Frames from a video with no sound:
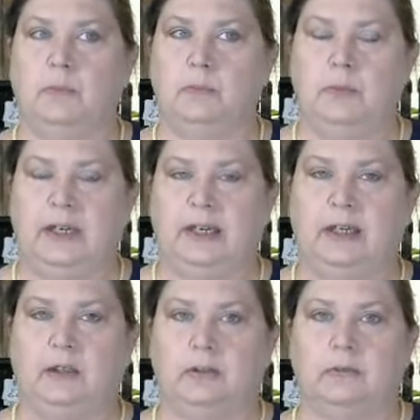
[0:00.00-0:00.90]

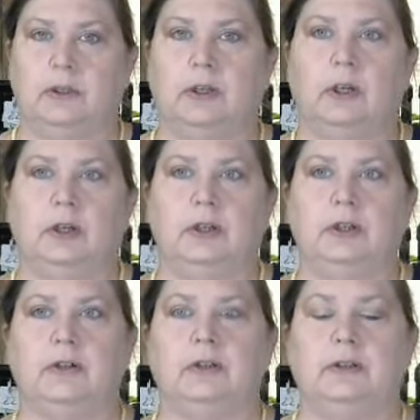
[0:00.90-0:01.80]
meaning you
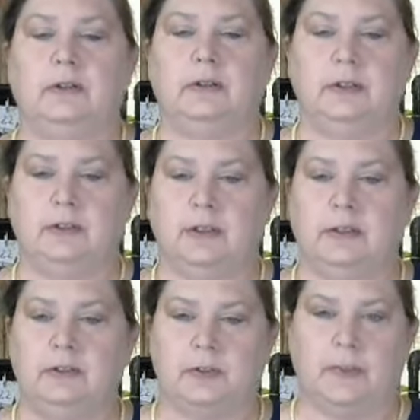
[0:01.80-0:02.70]
can
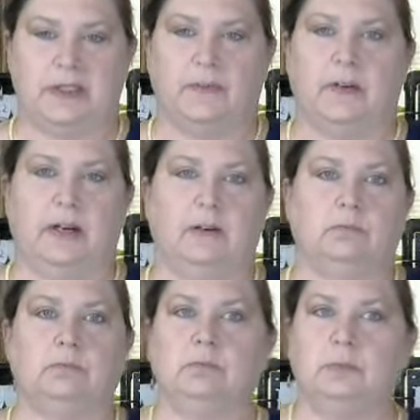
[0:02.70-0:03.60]
specify,
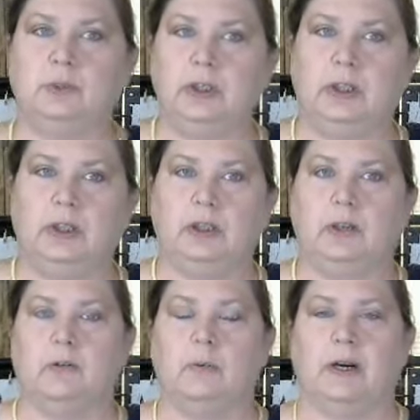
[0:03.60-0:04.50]

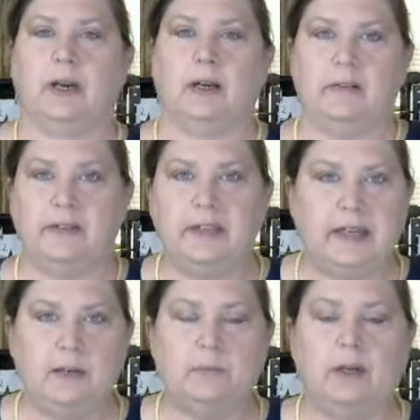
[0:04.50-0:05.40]
what kind of
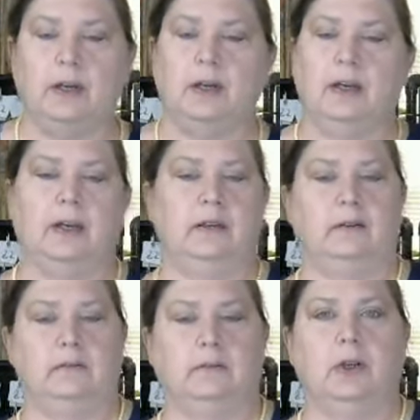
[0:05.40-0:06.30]
theme
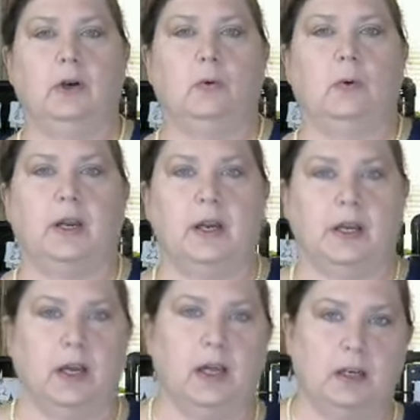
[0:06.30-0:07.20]
and what kind of
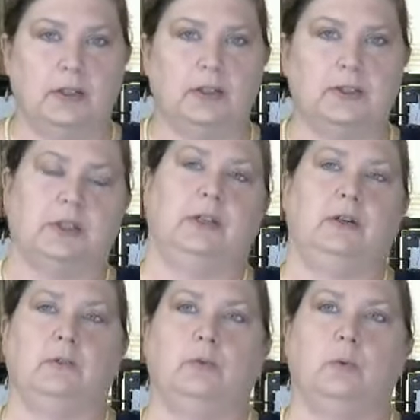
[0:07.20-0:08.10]
colors that
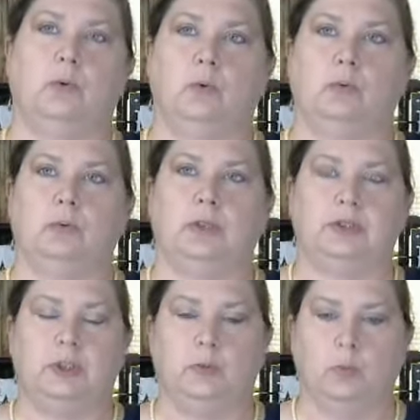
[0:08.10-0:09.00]
you
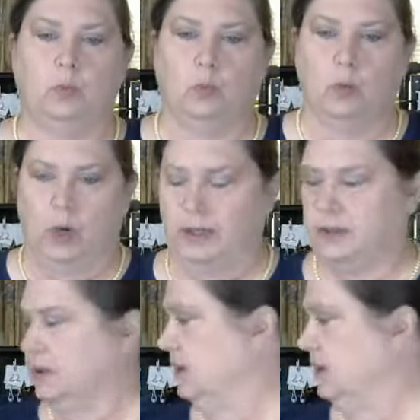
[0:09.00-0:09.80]
want.